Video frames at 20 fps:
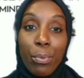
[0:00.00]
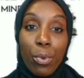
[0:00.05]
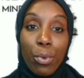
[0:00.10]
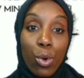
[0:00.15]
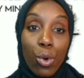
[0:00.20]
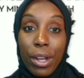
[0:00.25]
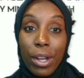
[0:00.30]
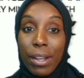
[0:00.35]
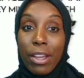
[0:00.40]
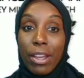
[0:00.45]

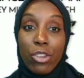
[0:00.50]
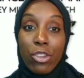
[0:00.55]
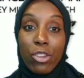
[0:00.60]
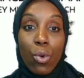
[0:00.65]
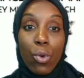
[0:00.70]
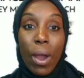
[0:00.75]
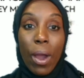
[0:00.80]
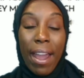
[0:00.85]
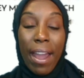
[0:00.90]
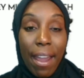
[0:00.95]
The
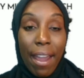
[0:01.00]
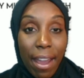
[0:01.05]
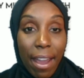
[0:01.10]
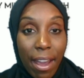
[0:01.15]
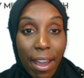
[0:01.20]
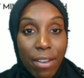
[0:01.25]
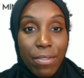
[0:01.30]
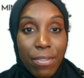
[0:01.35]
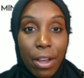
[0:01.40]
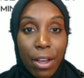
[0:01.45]
reason it is
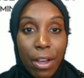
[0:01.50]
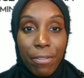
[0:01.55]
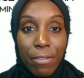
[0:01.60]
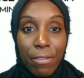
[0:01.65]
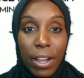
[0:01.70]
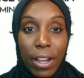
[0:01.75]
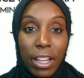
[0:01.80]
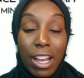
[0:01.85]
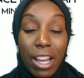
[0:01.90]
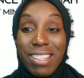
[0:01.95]
super
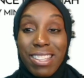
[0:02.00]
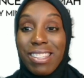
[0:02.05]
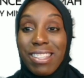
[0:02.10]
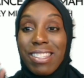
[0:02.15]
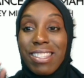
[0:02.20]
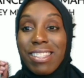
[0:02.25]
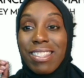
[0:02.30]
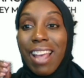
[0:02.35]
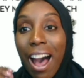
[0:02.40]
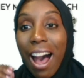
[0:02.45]
important that you
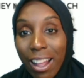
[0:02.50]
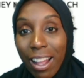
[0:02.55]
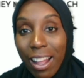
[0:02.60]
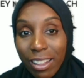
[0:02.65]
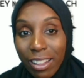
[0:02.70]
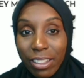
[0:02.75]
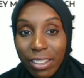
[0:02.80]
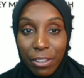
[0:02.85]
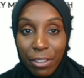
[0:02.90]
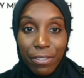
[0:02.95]
have
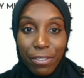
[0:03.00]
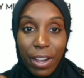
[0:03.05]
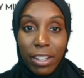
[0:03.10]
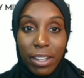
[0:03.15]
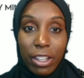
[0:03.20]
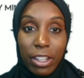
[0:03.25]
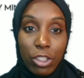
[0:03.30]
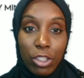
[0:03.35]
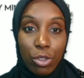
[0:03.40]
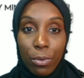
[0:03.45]

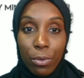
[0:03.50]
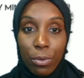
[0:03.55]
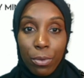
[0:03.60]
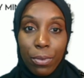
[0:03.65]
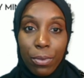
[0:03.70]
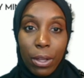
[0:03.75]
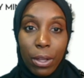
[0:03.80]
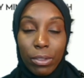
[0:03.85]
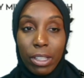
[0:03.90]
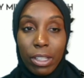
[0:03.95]
a
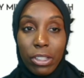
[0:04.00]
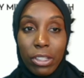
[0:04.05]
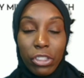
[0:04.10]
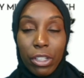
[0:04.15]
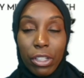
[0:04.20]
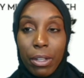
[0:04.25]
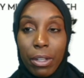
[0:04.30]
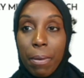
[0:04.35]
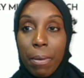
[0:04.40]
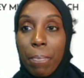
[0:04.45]
solid
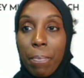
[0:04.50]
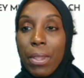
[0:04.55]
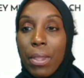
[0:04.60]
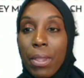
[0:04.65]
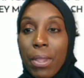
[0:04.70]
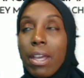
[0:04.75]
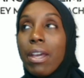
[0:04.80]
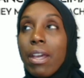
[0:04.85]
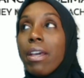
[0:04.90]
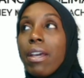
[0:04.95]
financial
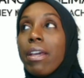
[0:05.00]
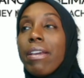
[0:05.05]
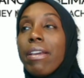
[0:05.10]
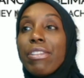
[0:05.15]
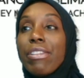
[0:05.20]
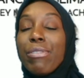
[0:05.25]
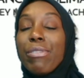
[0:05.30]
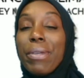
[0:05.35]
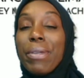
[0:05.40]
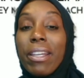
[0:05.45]

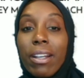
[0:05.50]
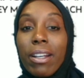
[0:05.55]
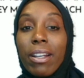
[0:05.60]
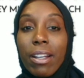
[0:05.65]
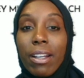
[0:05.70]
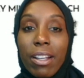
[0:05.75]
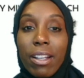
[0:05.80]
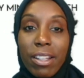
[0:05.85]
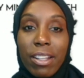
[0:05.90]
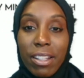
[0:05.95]
foundation
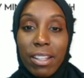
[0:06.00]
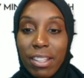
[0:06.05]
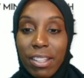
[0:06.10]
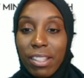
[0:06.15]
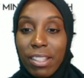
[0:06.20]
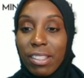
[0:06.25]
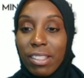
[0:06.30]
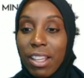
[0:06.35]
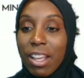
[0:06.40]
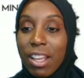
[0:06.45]
is
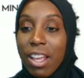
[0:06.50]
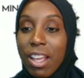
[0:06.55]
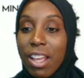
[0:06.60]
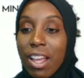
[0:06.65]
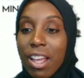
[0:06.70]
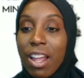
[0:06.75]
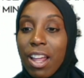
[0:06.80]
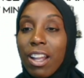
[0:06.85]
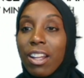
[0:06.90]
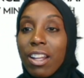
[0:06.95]

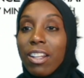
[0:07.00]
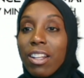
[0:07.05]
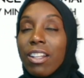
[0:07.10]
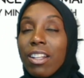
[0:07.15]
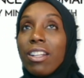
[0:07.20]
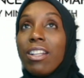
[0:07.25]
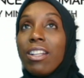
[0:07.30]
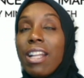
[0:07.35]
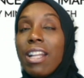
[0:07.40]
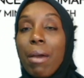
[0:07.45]
because,
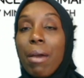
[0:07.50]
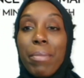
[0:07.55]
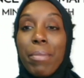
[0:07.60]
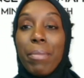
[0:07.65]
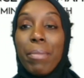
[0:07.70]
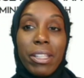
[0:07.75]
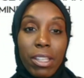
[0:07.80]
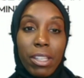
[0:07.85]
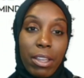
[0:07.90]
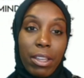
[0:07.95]

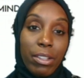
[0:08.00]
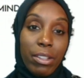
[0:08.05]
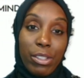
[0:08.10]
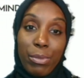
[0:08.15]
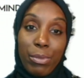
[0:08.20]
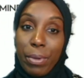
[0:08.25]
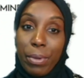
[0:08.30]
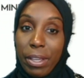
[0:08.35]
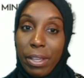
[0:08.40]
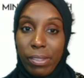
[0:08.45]
let me
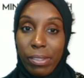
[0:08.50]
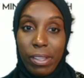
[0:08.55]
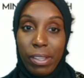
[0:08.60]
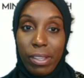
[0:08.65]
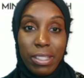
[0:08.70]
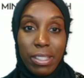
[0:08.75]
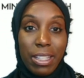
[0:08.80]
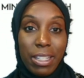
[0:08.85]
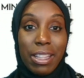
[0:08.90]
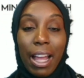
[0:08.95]
tell you this,
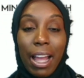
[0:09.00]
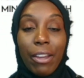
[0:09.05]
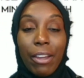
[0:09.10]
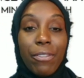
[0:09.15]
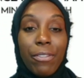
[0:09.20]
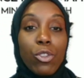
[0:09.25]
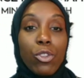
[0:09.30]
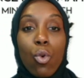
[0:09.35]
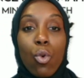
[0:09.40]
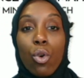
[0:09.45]
besties,
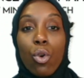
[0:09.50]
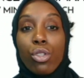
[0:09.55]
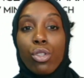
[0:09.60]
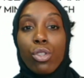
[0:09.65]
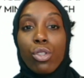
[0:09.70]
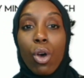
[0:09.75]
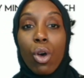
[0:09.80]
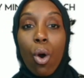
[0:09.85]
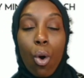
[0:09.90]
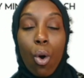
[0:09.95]
life is
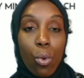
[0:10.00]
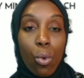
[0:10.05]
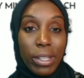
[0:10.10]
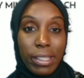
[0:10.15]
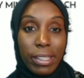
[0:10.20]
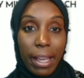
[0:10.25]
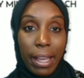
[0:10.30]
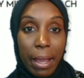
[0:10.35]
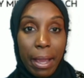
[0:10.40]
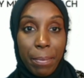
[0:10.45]
going to
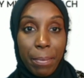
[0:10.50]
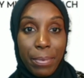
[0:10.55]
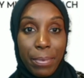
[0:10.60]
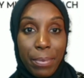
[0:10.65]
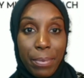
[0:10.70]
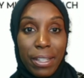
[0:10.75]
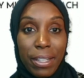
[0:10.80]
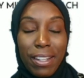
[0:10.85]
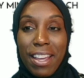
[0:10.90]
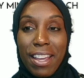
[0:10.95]
always
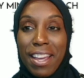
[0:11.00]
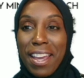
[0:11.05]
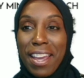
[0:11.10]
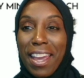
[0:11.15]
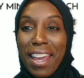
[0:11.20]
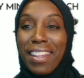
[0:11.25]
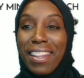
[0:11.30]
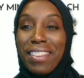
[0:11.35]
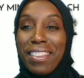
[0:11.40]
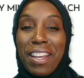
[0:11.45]
happen.
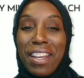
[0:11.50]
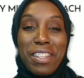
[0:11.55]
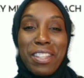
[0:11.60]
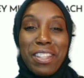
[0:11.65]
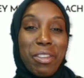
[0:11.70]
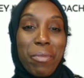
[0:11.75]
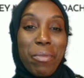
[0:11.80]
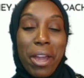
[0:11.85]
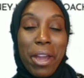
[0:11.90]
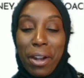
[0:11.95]
It
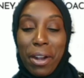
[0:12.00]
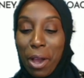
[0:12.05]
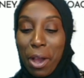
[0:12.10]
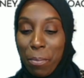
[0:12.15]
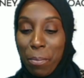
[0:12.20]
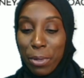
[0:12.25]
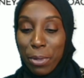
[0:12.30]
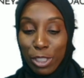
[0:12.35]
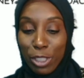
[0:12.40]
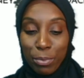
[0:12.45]
doesn't matter how
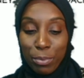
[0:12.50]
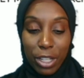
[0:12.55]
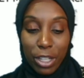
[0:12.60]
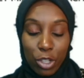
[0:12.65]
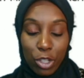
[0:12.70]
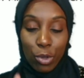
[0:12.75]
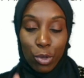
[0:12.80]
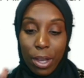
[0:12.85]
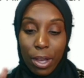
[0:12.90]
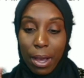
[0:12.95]
much money
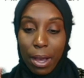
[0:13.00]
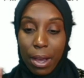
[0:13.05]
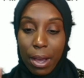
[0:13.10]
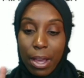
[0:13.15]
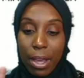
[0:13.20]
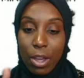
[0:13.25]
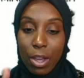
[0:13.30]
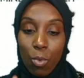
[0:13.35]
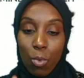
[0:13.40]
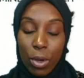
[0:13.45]
you
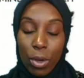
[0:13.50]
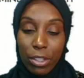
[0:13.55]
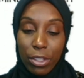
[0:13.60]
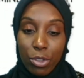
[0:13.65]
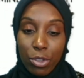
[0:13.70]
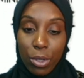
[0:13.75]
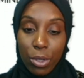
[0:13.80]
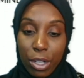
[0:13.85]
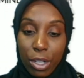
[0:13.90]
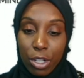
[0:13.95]
got, whether you get
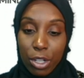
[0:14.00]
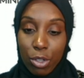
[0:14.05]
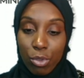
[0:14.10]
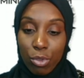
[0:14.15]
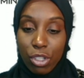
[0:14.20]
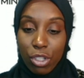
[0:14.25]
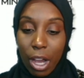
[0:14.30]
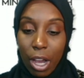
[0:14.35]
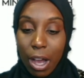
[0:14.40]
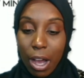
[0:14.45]
a new
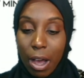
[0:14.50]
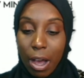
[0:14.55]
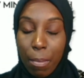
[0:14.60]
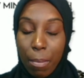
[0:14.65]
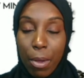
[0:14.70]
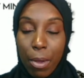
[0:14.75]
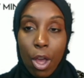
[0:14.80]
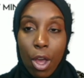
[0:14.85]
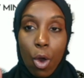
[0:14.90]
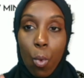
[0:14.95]
job,
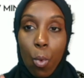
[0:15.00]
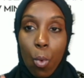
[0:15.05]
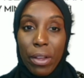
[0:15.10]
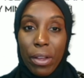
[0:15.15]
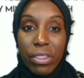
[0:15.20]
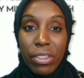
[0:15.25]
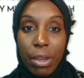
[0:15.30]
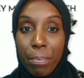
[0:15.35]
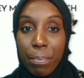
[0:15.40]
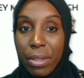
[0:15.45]
whether your
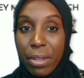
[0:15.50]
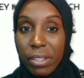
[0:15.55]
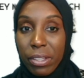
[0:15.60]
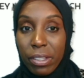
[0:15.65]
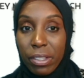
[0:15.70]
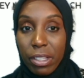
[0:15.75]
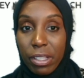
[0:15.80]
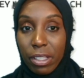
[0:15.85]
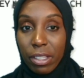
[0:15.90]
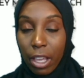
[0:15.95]
business
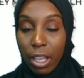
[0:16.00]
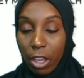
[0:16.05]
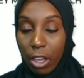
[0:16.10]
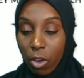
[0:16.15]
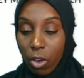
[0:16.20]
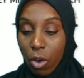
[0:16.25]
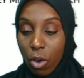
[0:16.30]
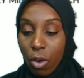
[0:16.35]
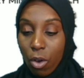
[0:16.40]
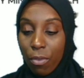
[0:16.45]
take off,
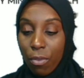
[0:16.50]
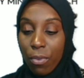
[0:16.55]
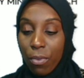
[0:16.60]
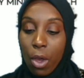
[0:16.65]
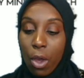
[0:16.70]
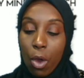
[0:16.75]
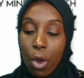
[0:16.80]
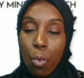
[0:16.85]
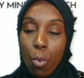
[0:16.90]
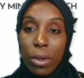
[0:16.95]
whether
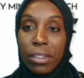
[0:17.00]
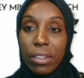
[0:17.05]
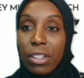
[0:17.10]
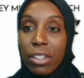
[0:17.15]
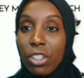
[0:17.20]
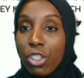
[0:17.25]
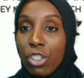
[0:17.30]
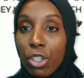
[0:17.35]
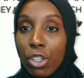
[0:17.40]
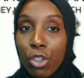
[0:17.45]
your
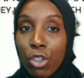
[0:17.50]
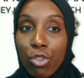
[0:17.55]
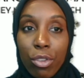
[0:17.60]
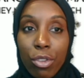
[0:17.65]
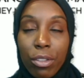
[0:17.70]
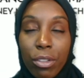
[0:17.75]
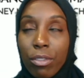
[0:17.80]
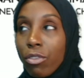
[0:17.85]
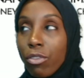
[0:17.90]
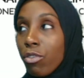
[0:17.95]
children
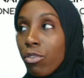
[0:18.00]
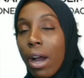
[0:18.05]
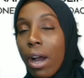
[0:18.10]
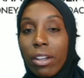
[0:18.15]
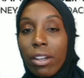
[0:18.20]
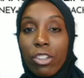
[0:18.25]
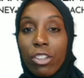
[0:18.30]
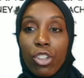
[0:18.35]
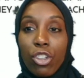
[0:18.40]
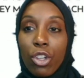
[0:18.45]
go, you
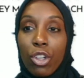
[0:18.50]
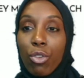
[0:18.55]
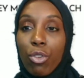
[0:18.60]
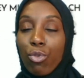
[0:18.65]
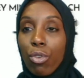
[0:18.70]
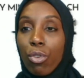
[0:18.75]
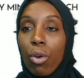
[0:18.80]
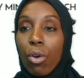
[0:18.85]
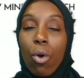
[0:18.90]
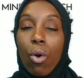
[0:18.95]
know, grow
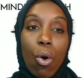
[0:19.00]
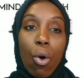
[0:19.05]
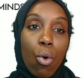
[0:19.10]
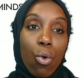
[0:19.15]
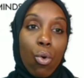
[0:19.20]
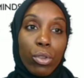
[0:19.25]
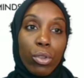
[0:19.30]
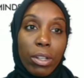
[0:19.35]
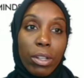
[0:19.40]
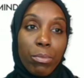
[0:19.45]
old and
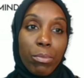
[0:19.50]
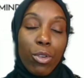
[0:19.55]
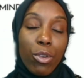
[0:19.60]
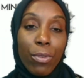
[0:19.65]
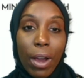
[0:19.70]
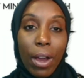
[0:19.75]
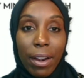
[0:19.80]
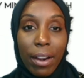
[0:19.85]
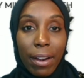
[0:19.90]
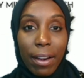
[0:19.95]
move out of the
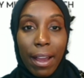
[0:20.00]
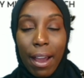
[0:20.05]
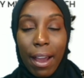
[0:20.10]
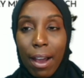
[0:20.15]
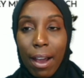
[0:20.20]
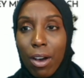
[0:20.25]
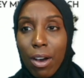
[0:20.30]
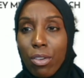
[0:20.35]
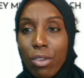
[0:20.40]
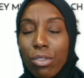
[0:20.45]
house,
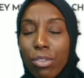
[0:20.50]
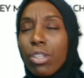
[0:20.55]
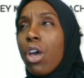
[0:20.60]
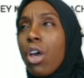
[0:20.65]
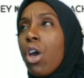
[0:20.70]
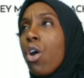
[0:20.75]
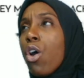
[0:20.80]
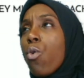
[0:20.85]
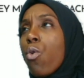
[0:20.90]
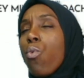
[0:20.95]

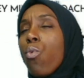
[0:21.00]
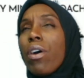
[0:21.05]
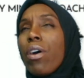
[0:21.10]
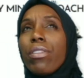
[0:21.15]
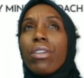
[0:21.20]
whether